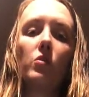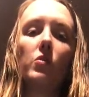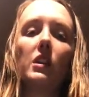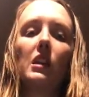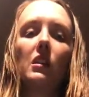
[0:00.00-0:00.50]

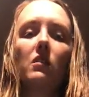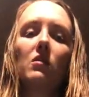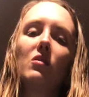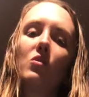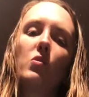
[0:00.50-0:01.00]

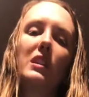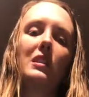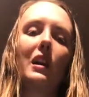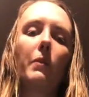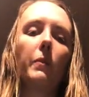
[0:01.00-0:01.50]

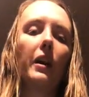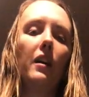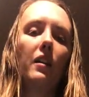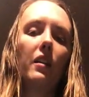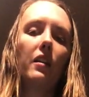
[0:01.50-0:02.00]
20-second
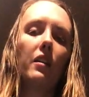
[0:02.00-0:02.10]
break.